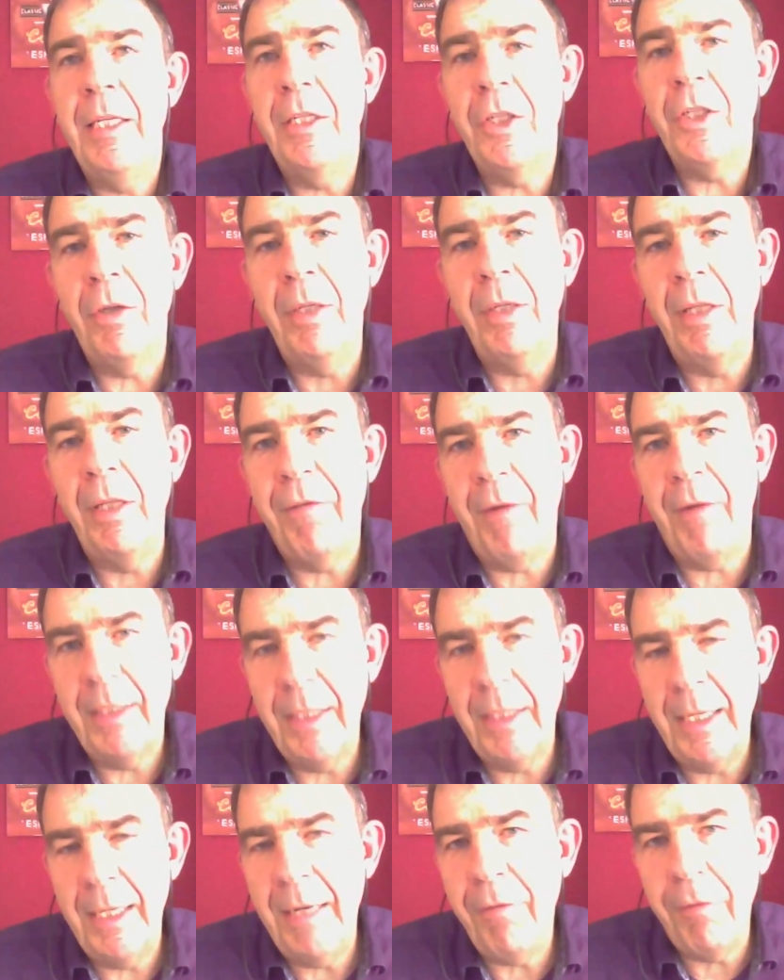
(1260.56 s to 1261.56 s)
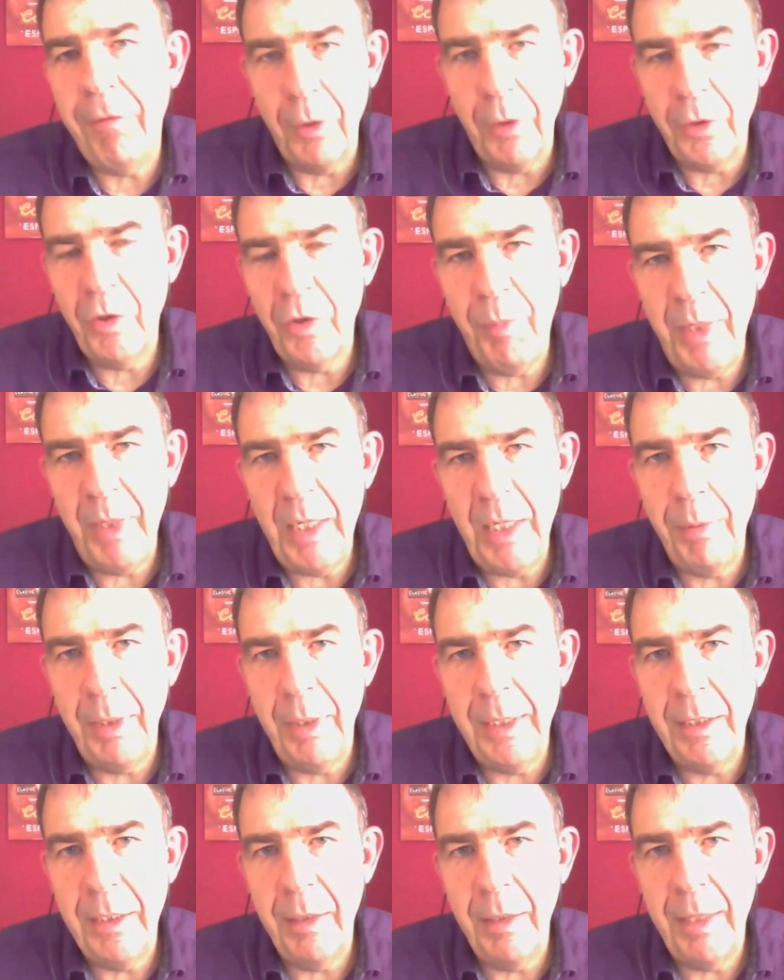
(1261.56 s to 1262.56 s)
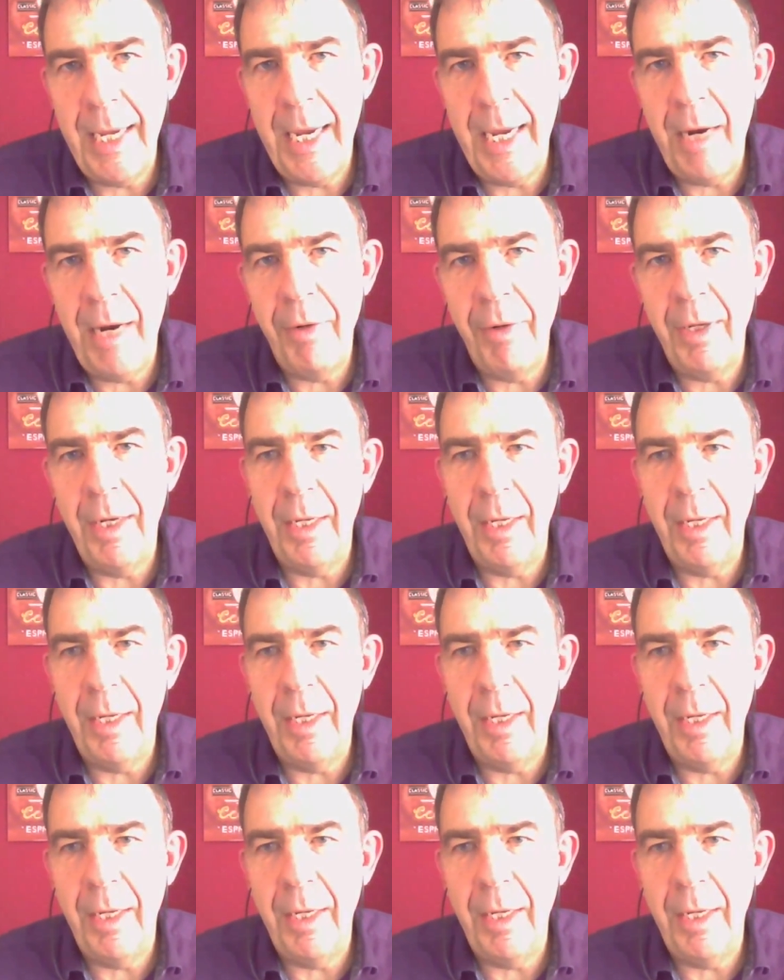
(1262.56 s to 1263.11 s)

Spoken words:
you suddenly find an influx of people into the area,